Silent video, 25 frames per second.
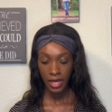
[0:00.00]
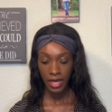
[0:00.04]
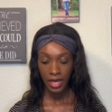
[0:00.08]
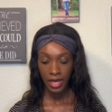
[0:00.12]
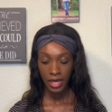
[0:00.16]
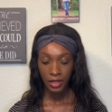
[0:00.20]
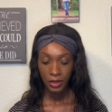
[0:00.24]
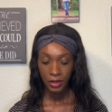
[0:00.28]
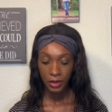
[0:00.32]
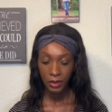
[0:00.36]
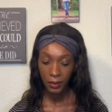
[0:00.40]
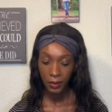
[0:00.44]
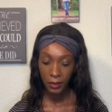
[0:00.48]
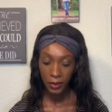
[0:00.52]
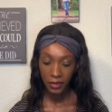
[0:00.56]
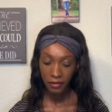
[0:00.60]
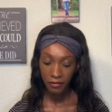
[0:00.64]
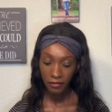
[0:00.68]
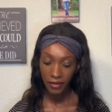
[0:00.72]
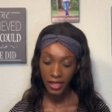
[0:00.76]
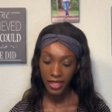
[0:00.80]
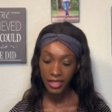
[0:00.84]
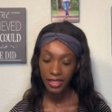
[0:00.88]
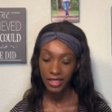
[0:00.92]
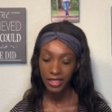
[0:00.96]
you would
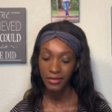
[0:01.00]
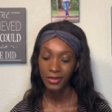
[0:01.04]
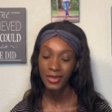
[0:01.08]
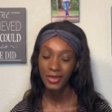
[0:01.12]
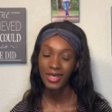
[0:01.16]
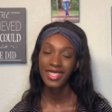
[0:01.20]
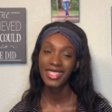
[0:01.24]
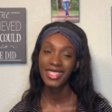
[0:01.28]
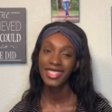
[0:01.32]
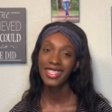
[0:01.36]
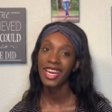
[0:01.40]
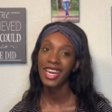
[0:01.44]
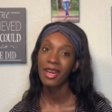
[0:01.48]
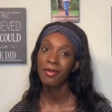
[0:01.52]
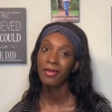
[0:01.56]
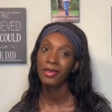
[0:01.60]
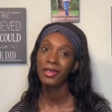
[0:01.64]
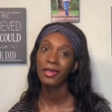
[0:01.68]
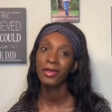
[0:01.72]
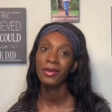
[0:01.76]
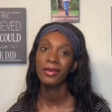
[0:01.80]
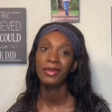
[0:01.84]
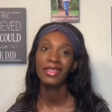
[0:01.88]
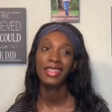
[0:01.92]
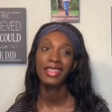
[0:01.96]
faint if you see Gabriel
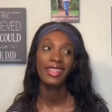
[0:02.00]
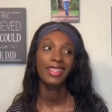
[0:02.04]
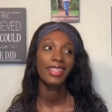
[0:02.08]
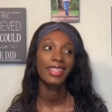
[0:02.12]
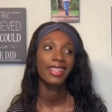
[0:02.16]
Union.